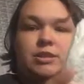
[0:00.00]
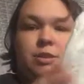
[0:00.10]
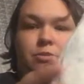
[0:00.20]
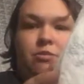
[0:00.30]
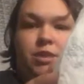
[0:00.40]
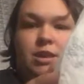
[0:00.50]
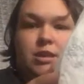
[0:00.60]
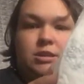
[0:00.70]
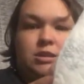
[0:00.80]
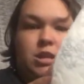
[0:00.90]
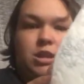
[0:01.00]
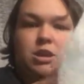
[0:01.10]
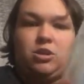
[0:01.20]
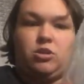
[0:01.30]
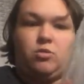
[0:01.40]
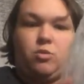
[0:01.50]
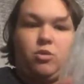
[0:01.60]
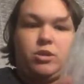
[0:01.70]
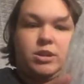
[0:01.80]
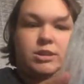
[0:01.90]
some of these
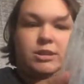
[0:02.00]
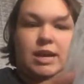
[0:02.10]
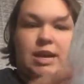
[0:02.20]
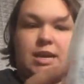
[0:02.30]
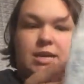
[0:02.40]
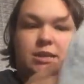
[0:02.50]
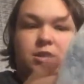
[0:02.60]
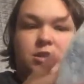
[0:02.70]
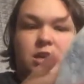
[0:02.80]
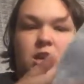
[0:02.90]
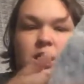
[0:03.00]
newborn size